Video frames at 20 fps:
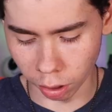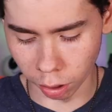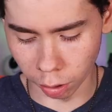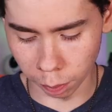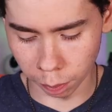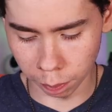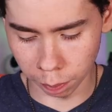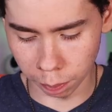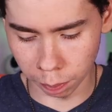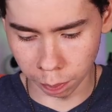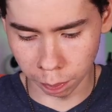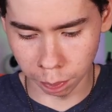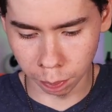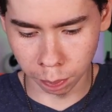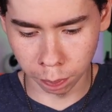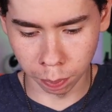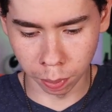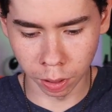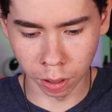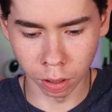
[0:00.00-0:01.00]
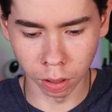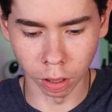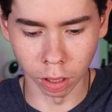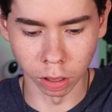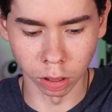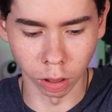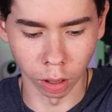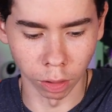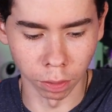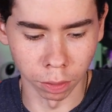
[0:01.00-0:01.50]
I'm gonna peel
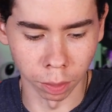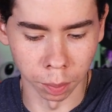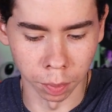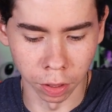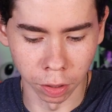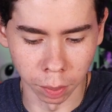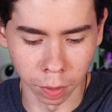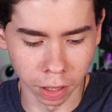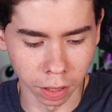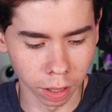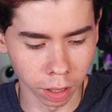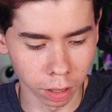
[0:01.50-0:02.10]
this off from here by